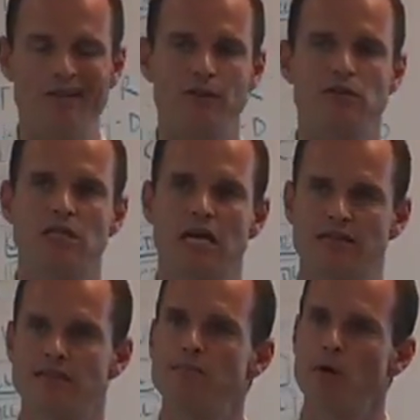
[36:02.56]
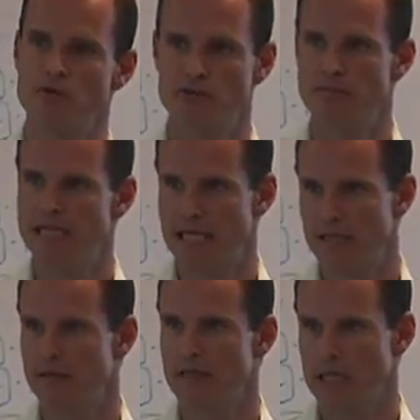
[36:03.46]
there's not supposed to be
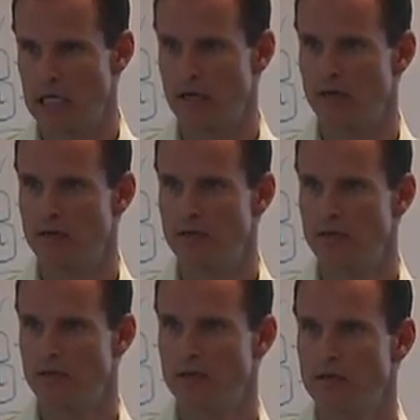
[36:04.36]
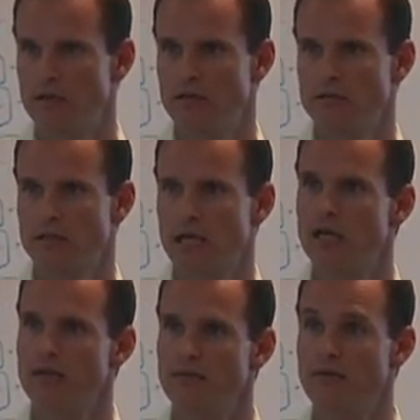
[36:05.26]
anything there. It's kind of
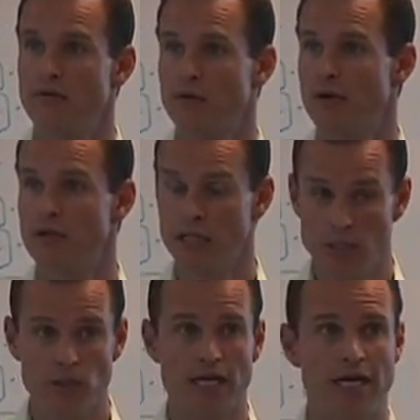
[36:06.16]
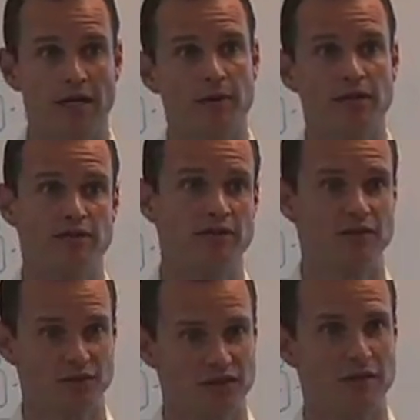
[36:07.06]
like if you've ever read legal documents,
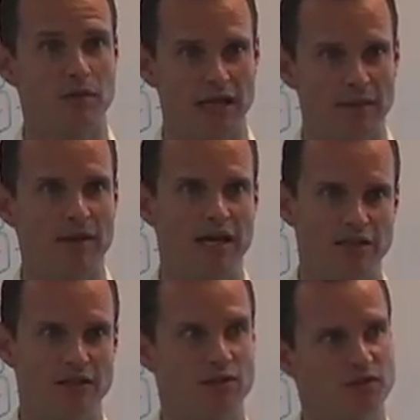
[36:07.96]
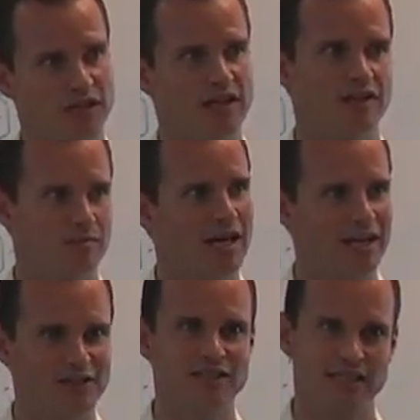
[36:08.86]
you'll see a blank page and it'll say this
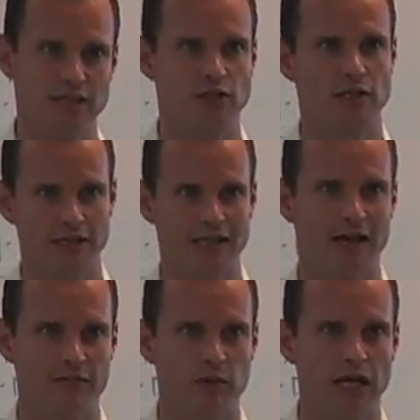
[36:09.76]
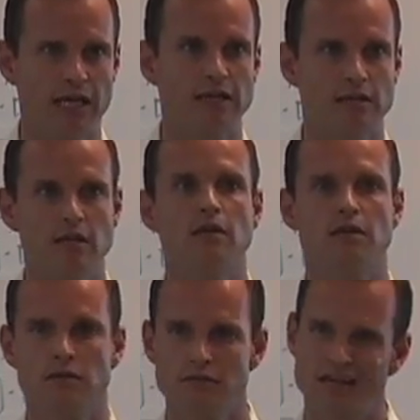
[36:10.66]
page intentionally left blank.
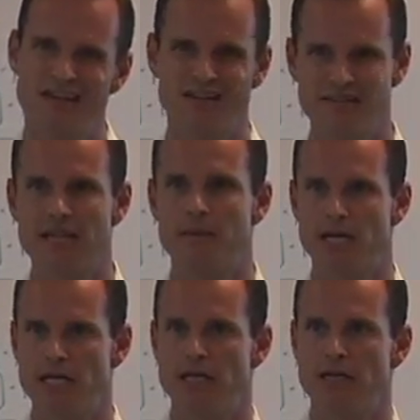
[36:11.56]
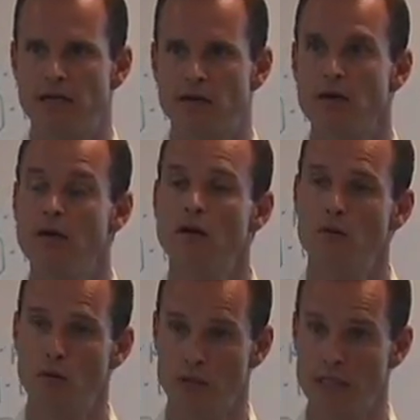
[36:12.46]
It's kind of the same idea here.
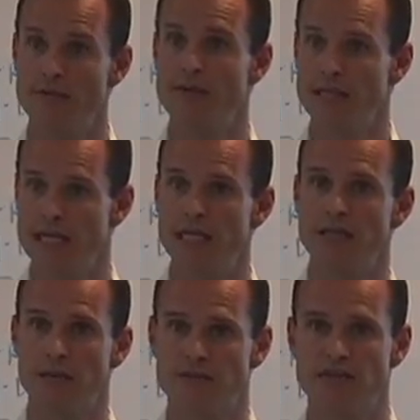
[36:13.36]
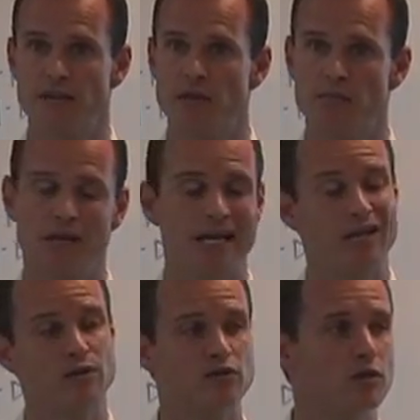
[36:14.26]
We're leaving the income statement
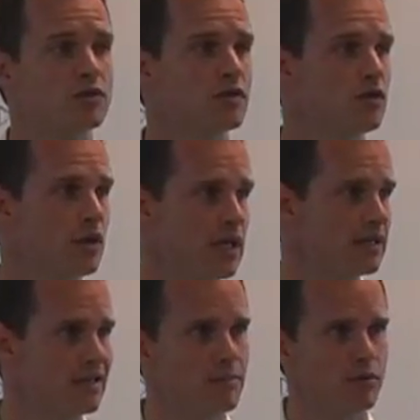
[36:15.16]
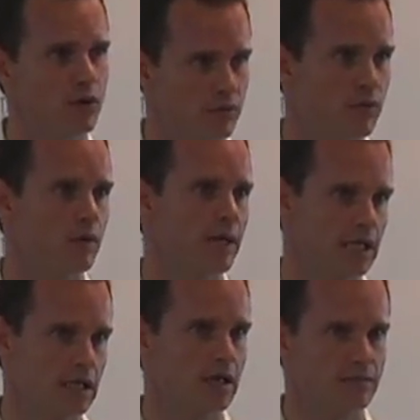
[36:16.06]
blank. There's no such thing as a pro forma
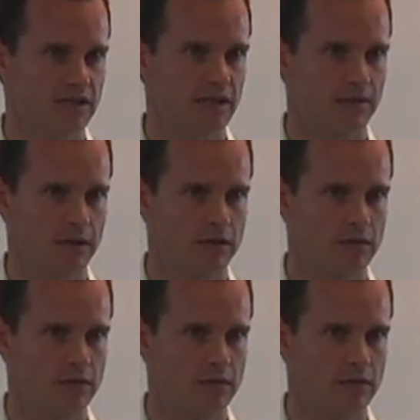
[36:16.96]
income statement.